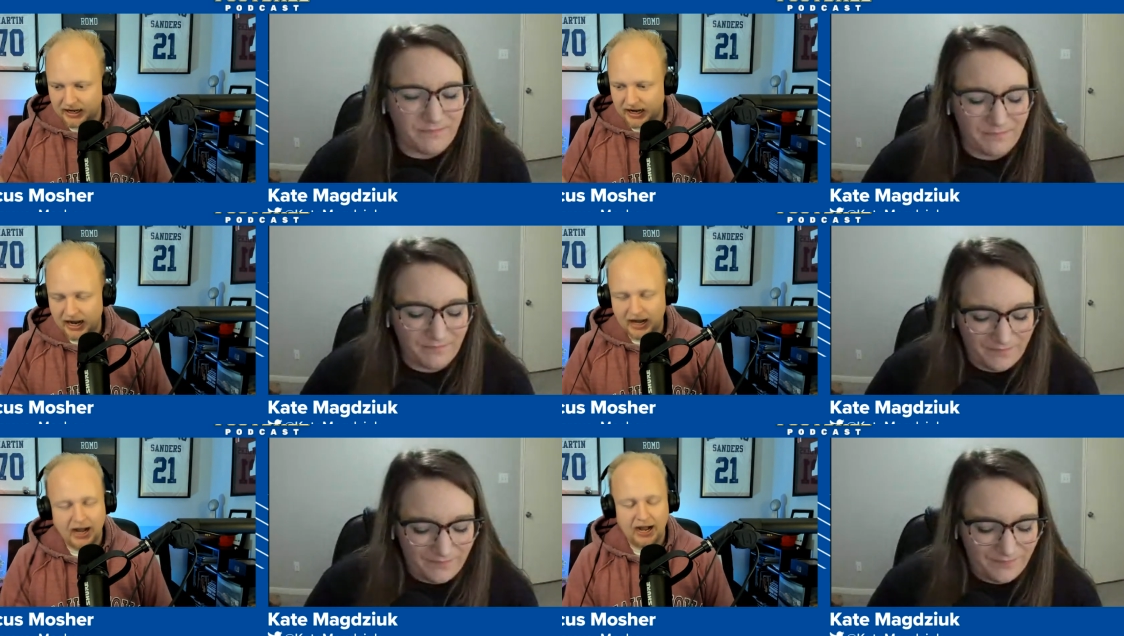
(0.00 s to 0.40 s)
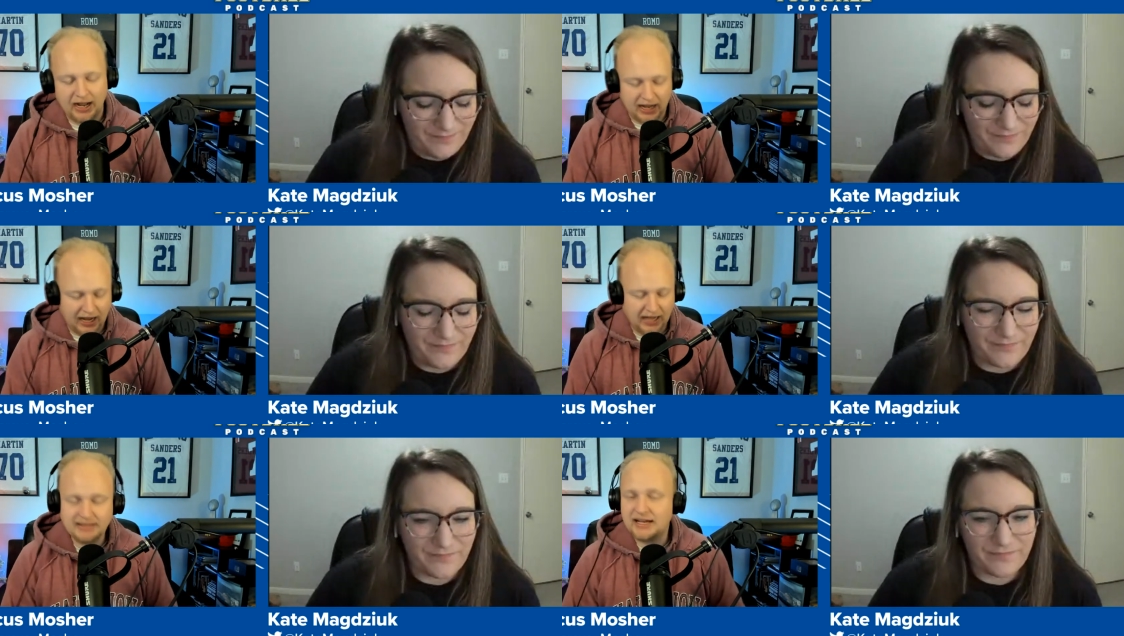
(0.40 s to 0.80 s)
Speaker 1: I,
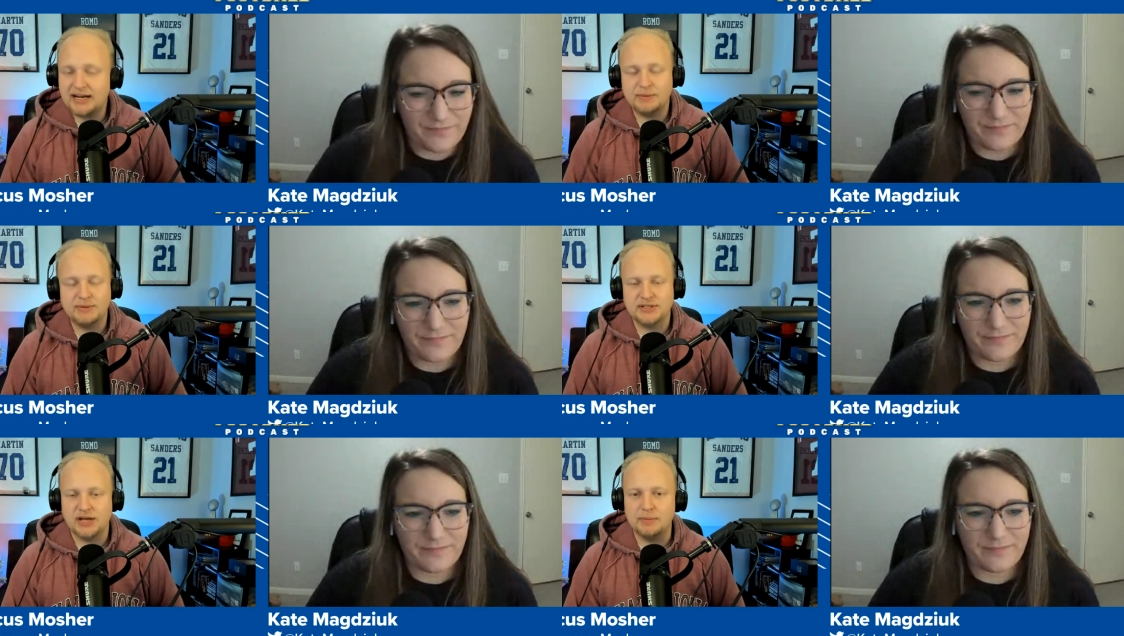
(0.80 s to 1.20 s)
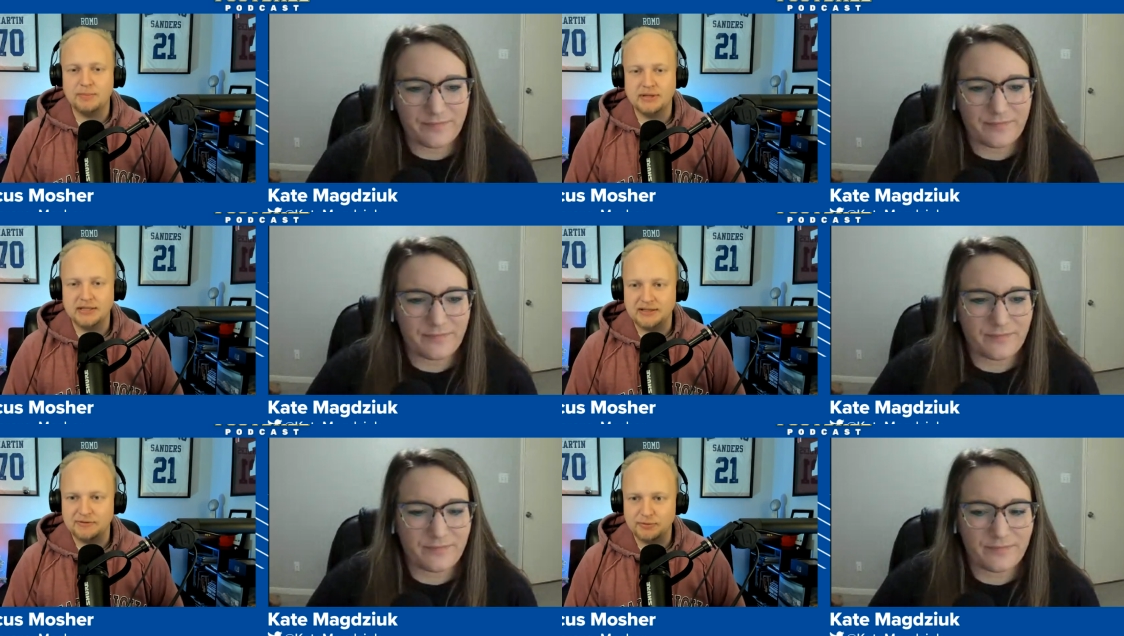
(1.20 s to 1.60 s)
I thought he was
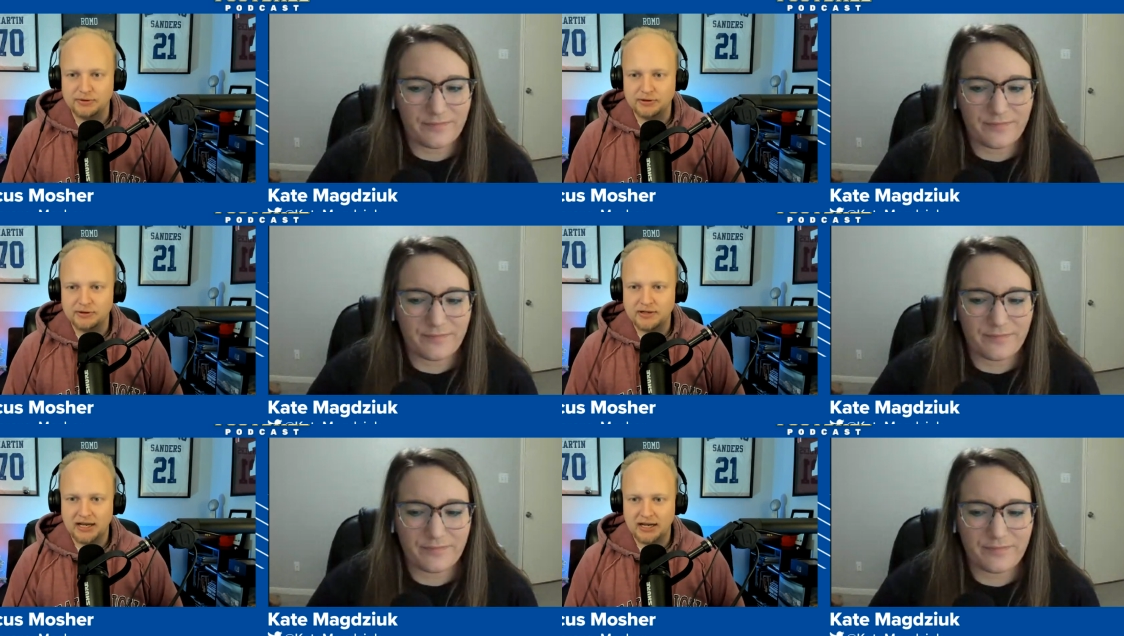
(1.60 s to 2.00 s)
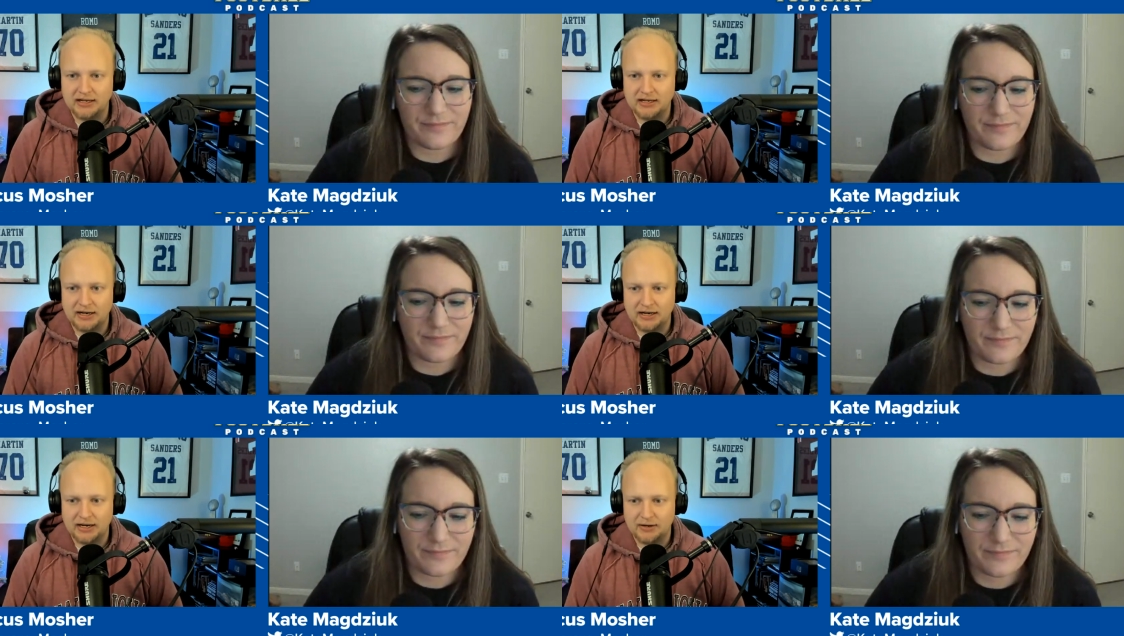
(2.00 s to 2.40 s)
unbelievable, Kate.
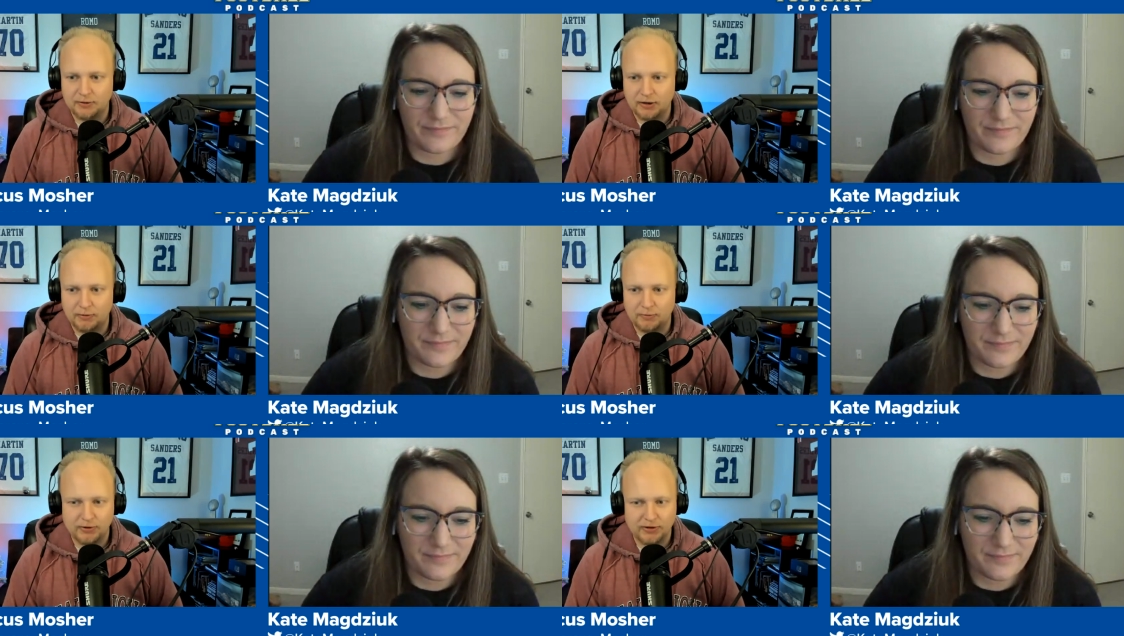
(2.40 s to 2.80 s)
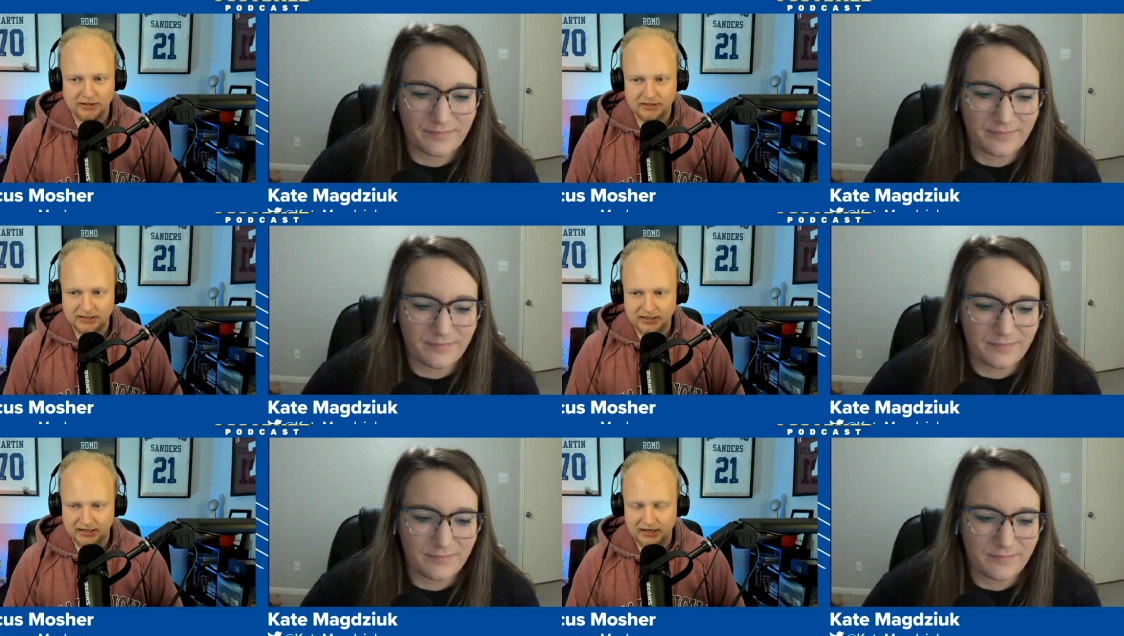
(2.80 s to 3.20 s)
I, I, really
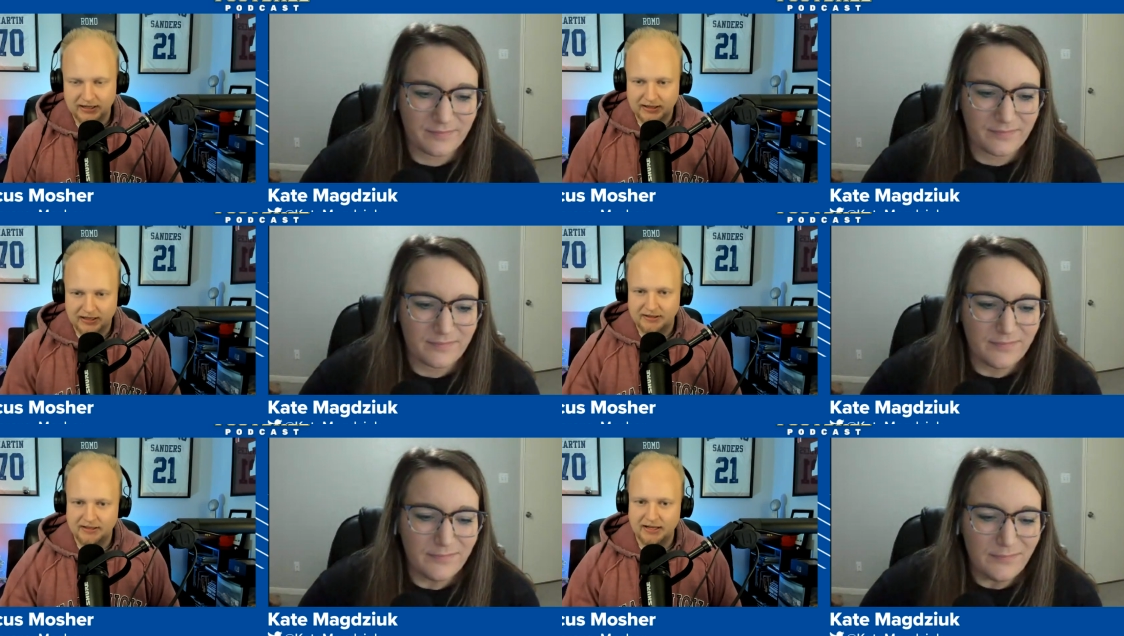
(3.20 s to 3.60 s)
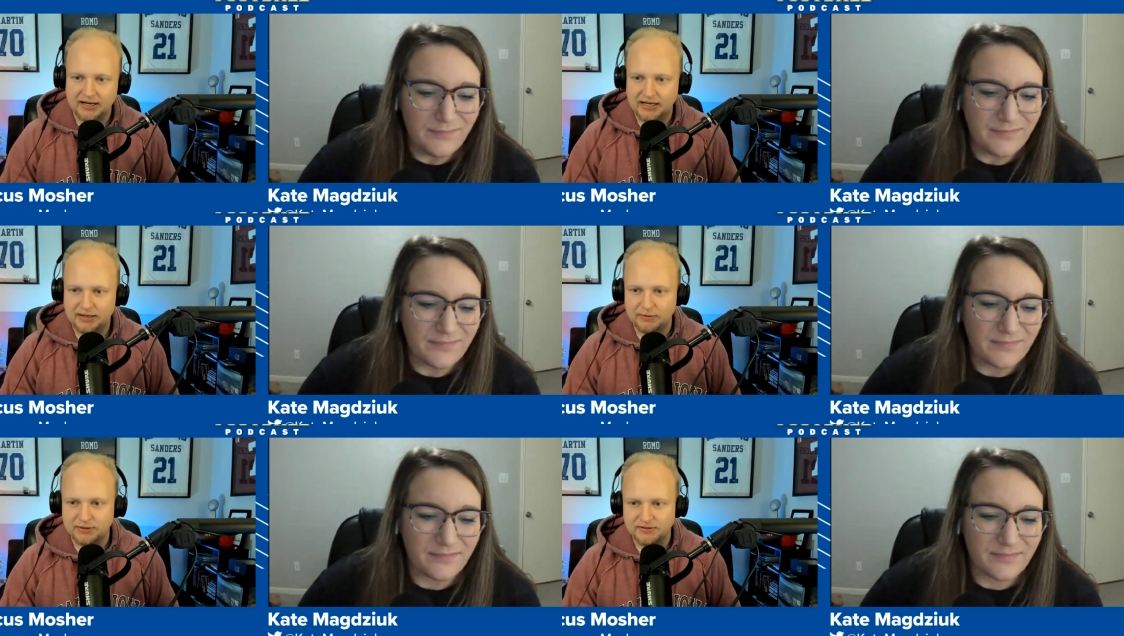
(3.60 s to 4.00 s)
did. I, I thought
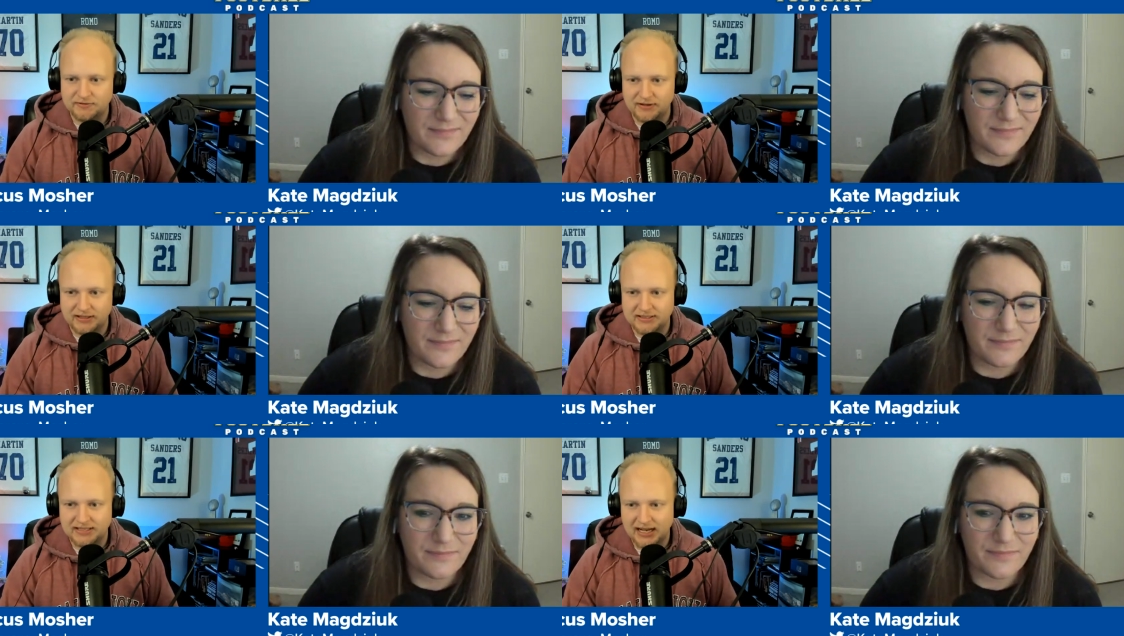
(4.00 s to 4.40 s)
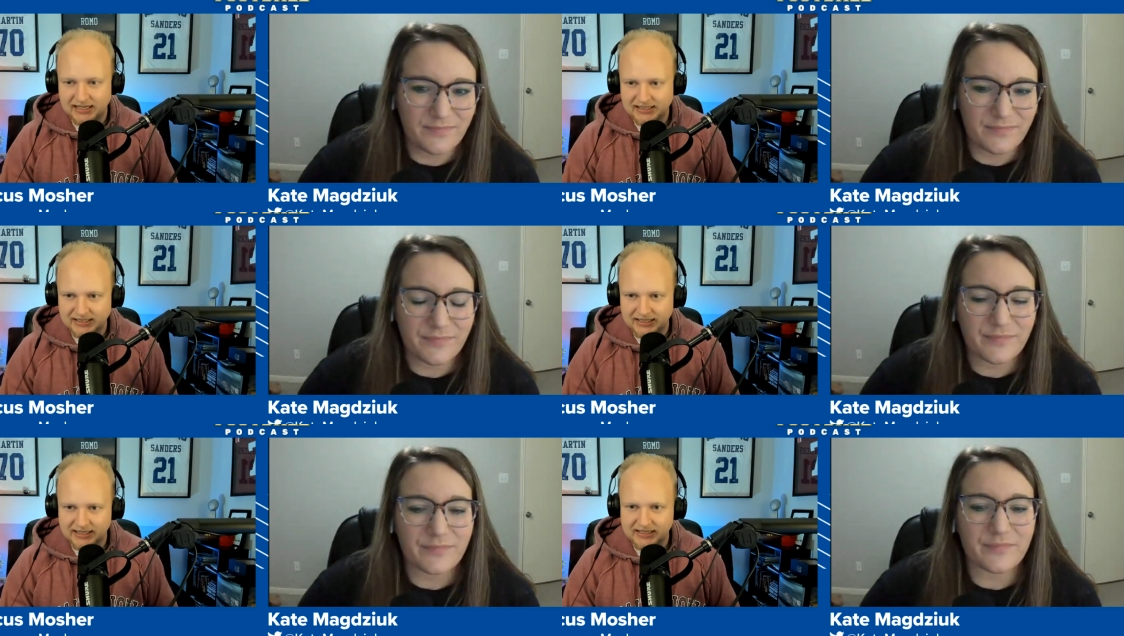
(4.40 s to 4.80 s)
he was
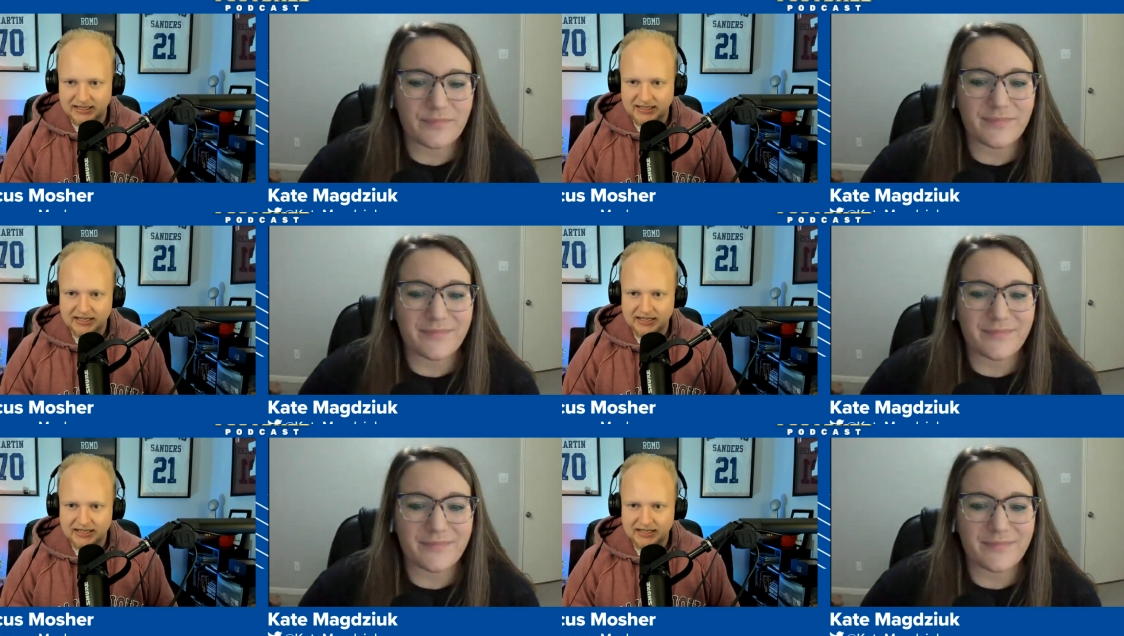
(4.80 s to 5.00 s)
fantastic.